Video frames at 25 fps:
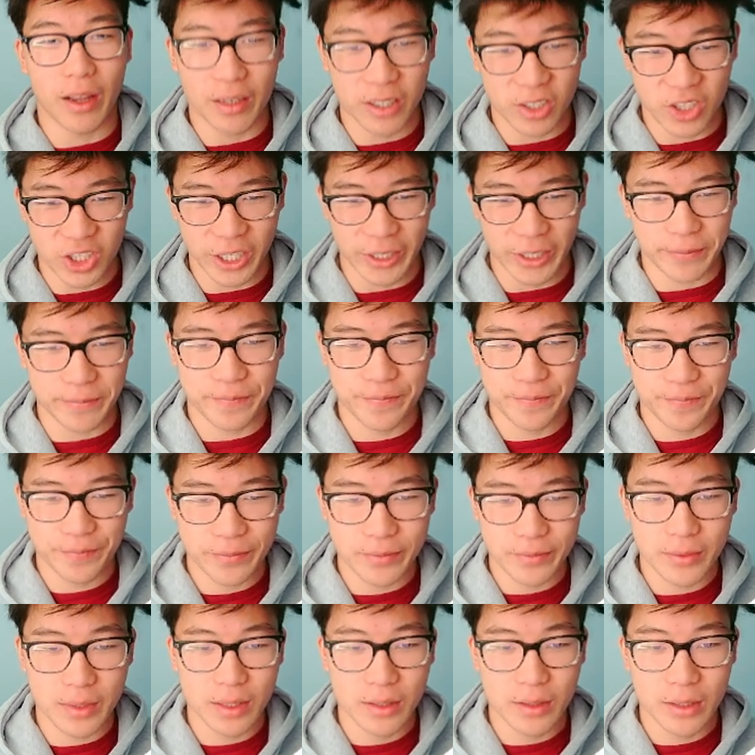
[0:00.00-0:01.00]
not legit.
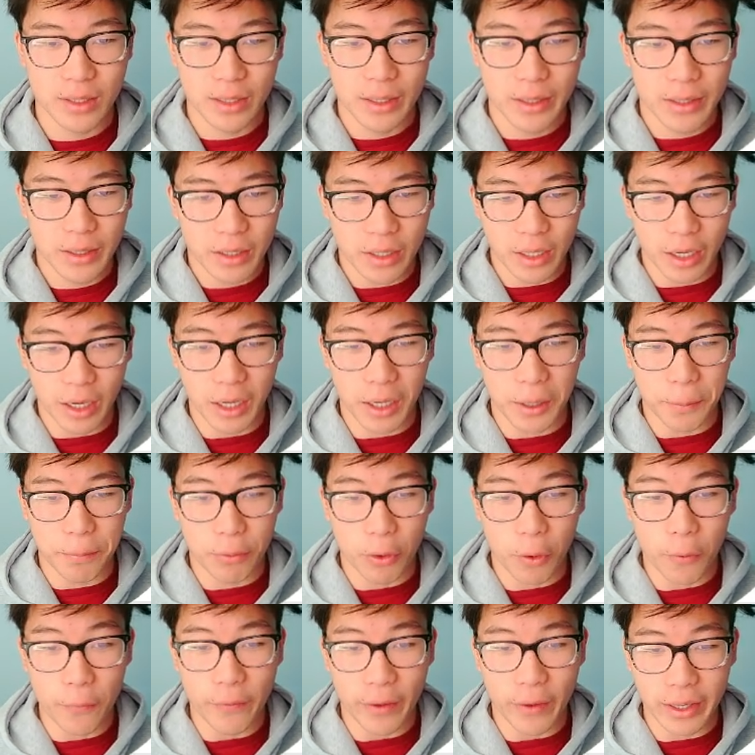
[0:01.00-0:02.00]

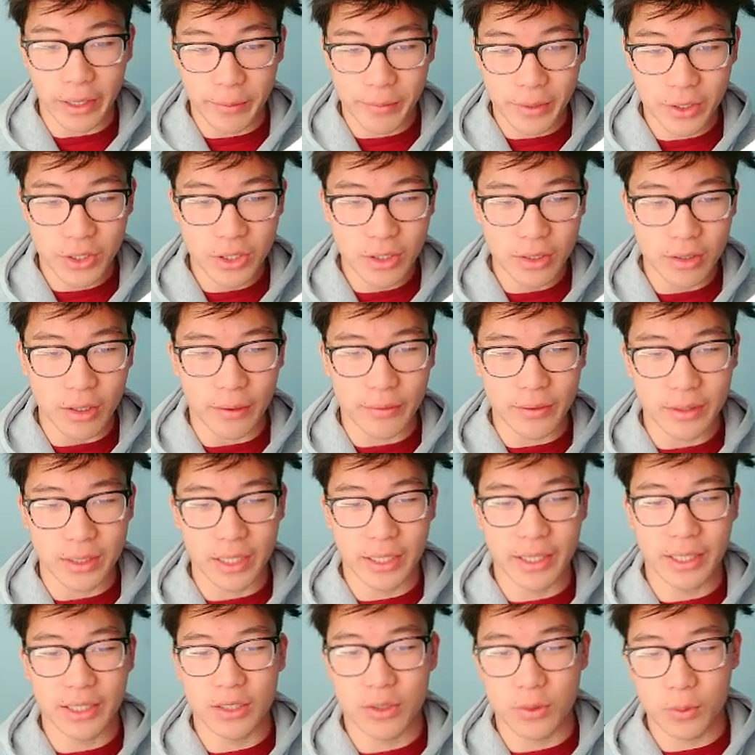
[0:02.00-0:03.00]
Profile images,
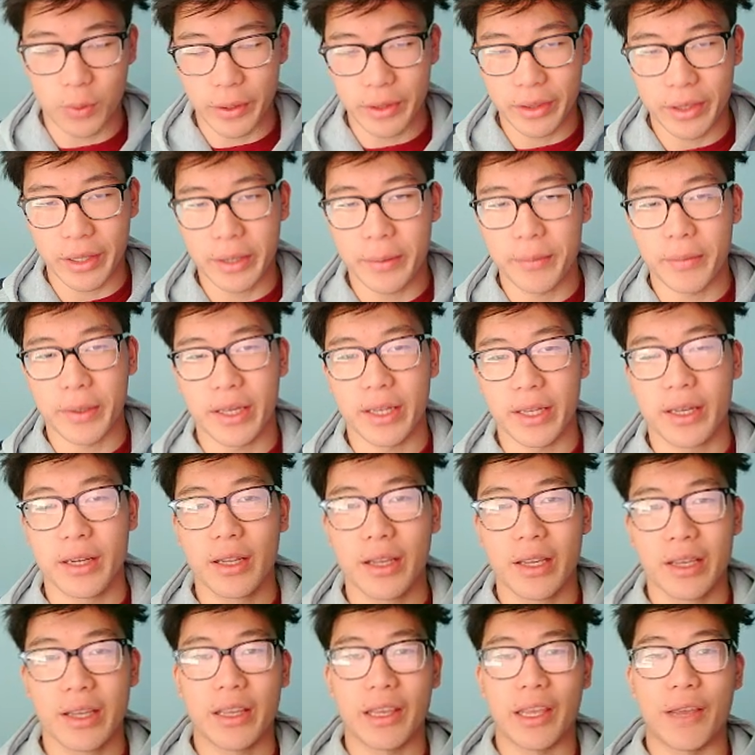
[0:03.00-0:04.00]
obviously, this is one thing, but
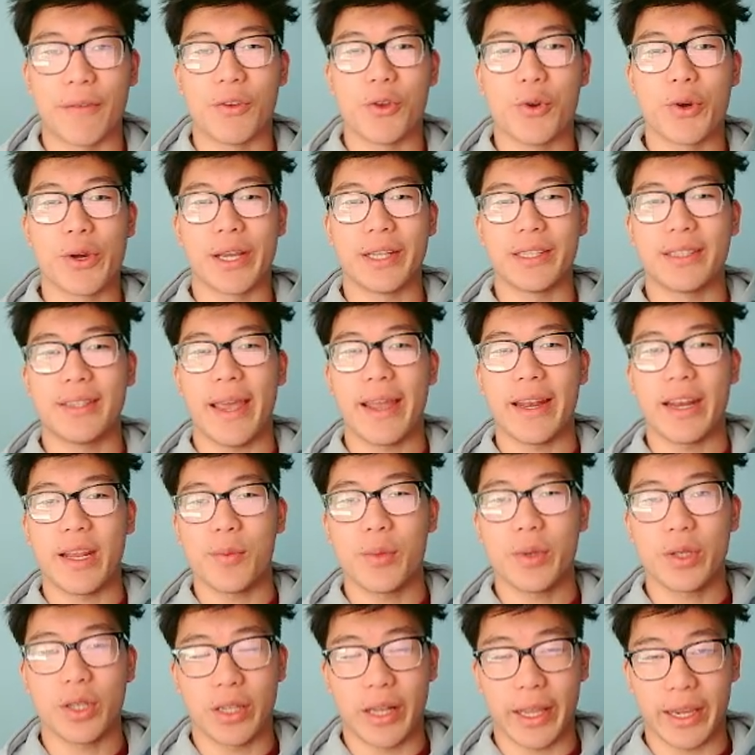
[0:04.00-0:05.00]
if you can send
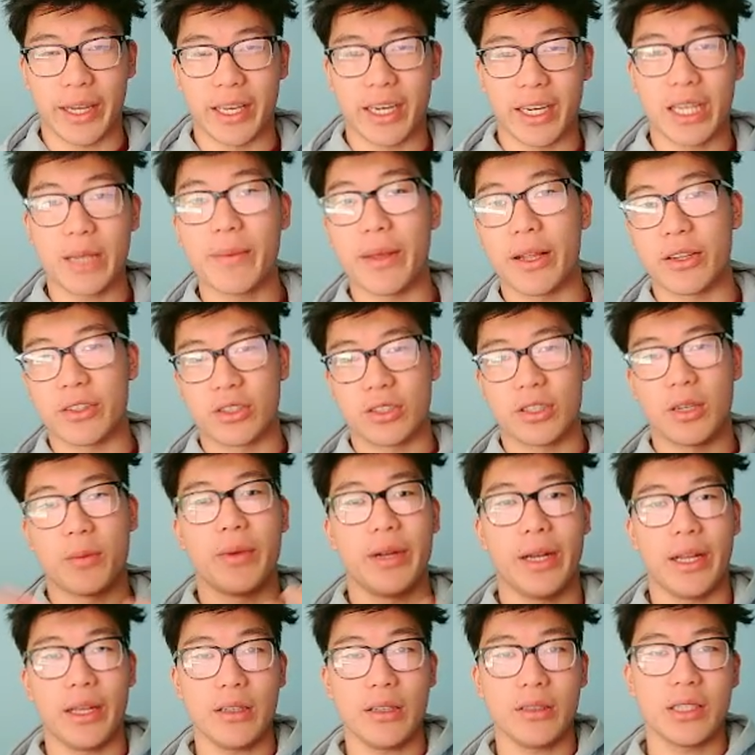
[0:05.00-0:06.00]
image like an email to
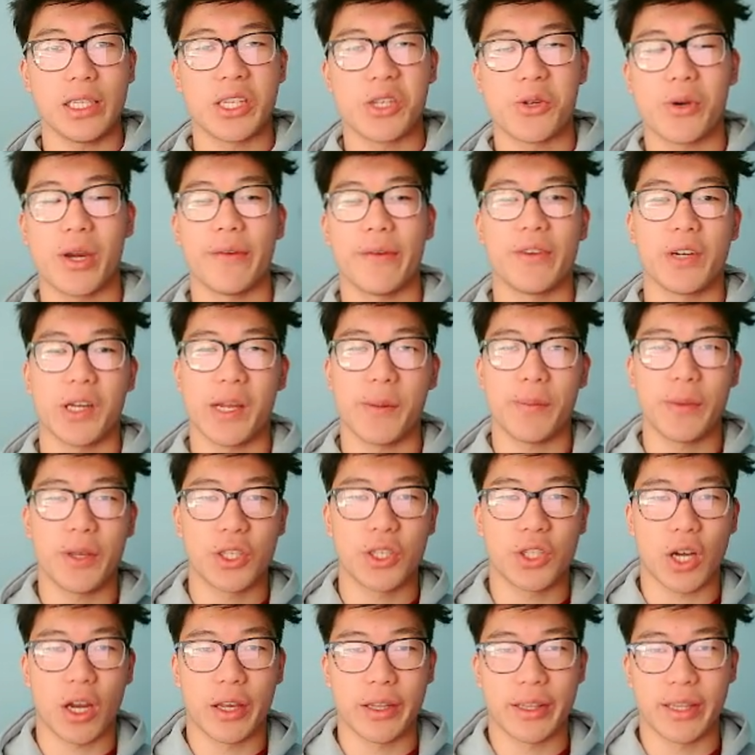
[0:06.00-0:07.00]
someone else and you have your
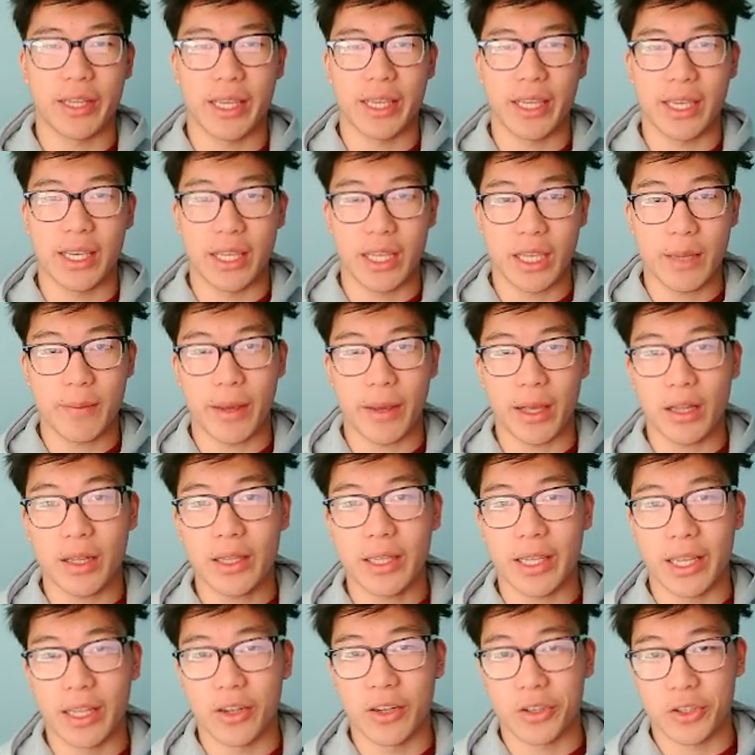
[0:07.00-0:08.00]
image on the email,
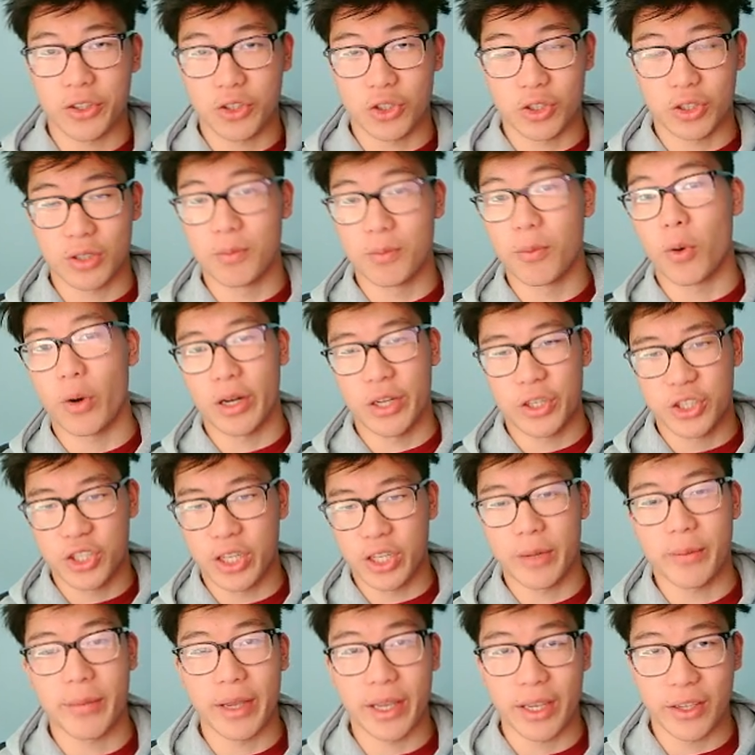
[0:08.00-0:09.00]
it looks just more
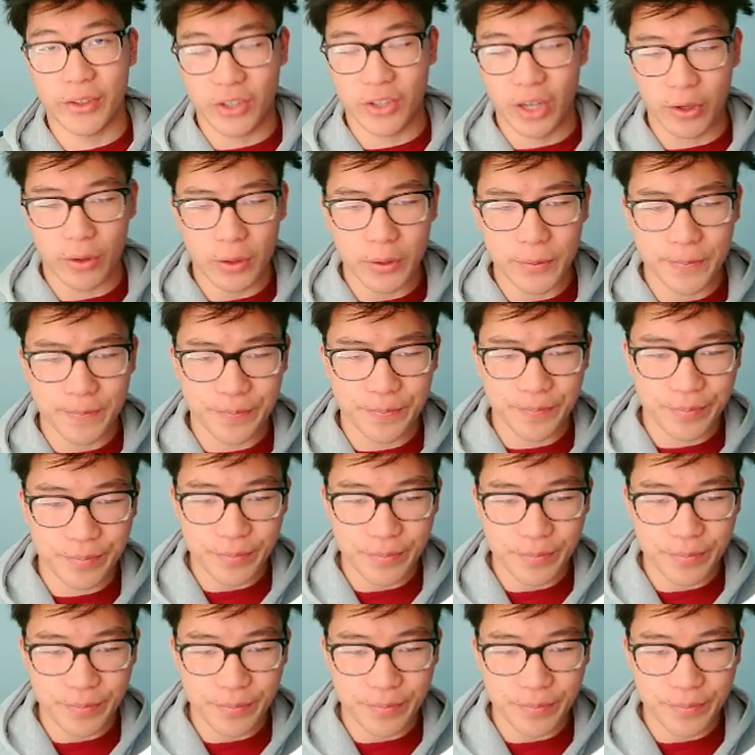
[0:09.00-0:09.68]
legitimate in general.